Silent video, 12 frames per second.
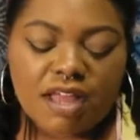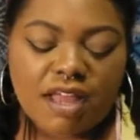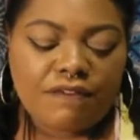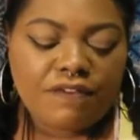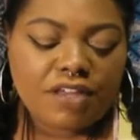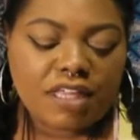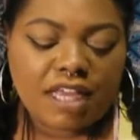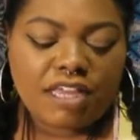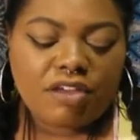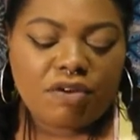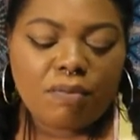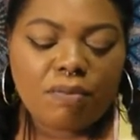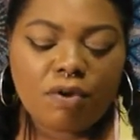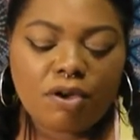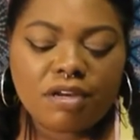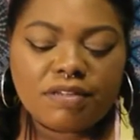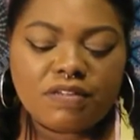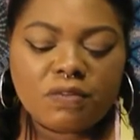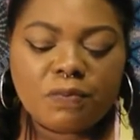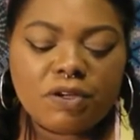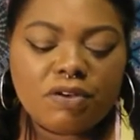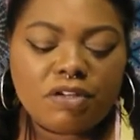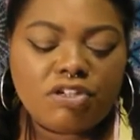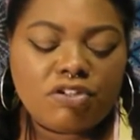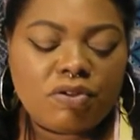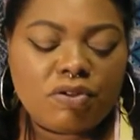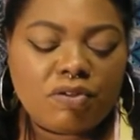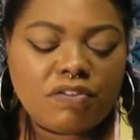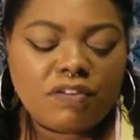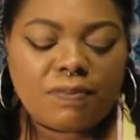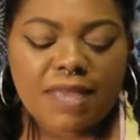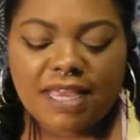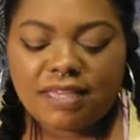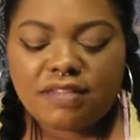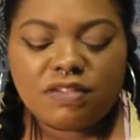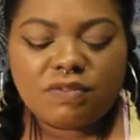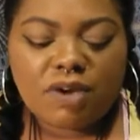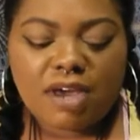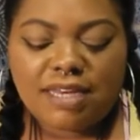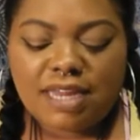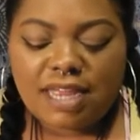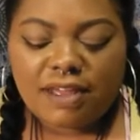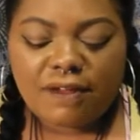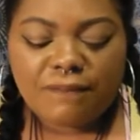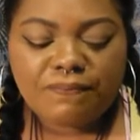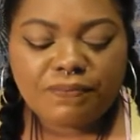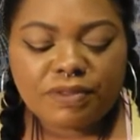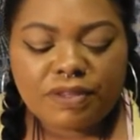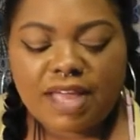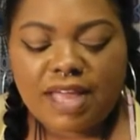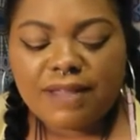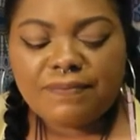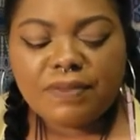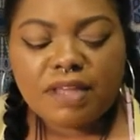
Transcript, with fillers: I feel like you're more in a spiritual space right now. Okay.